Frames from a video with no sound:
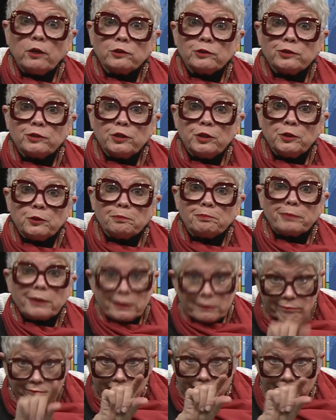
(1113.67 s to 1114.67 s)
soup,
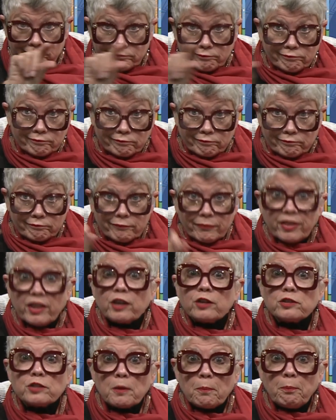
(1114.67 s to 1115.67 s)

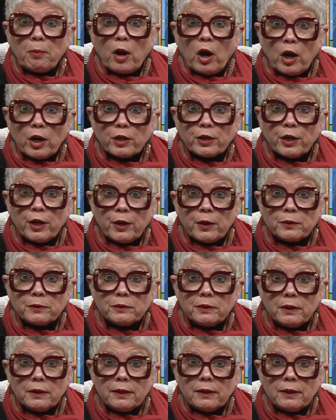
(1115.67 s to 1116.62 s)
there's a barcode.